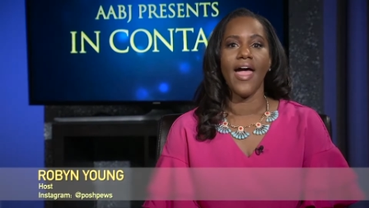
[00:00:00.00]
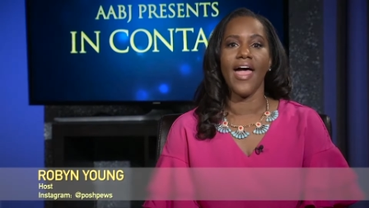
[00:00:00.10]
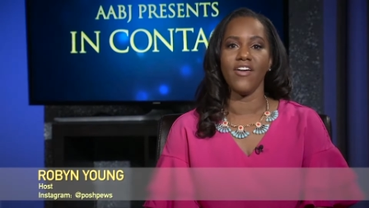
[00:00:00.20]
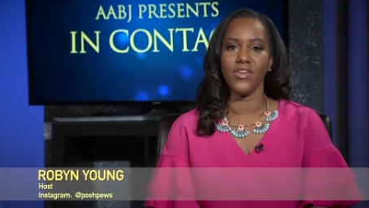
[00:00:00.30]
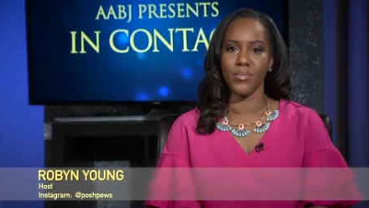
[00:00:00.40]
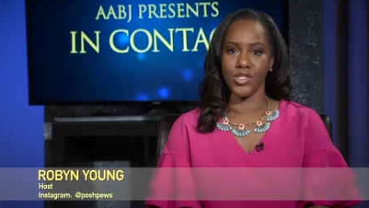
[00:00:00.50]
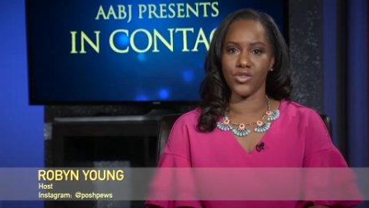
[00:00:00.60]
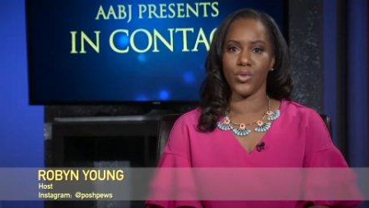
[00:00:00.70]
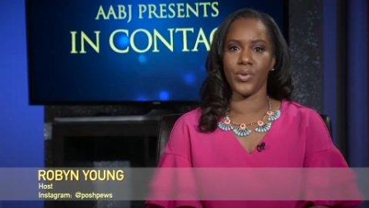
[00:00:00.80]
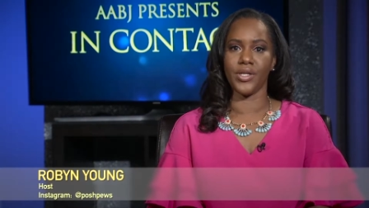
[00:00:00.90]
heavy
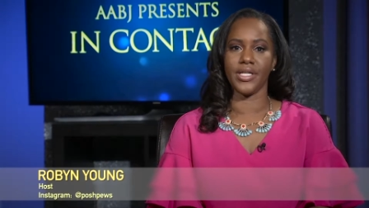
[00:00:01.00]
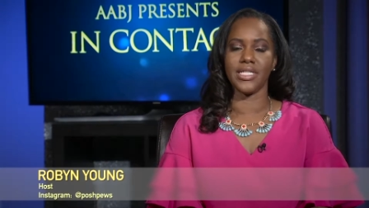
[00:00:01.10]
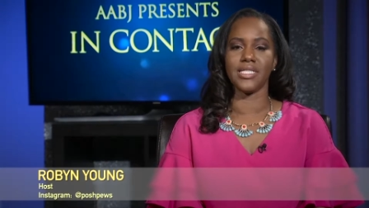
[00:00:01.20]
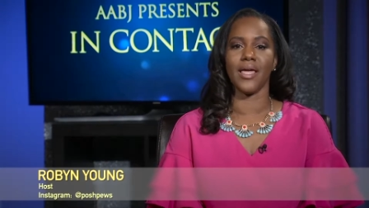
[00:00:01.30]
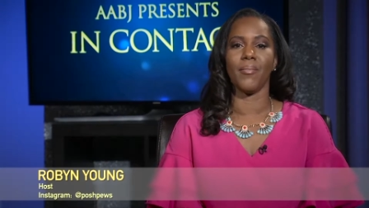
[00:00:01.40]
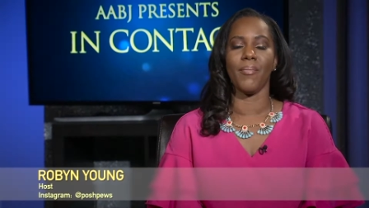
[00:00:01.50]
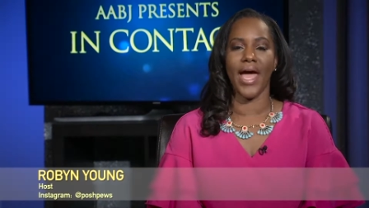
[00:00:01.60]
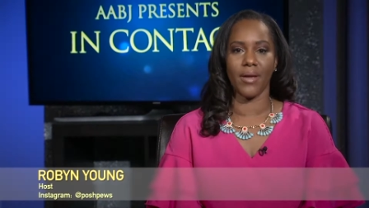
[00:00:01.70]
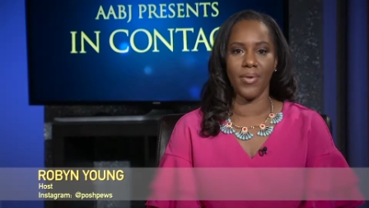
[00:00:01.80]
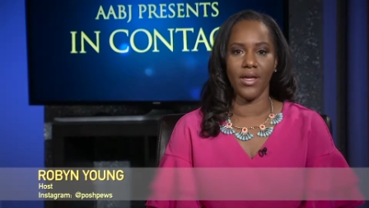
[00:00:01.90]
menstrual periods, and
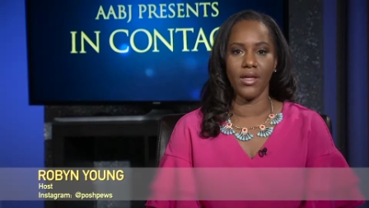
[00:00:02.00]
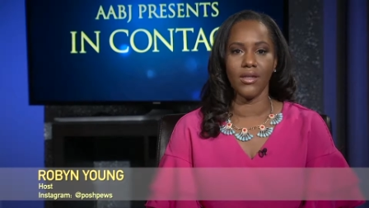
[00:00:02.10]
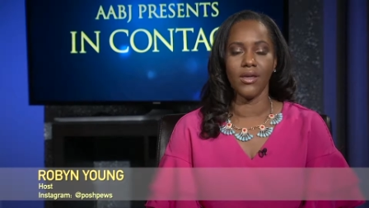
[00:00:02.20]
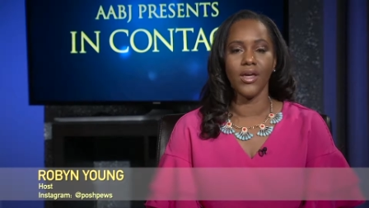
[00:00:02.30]
back pain,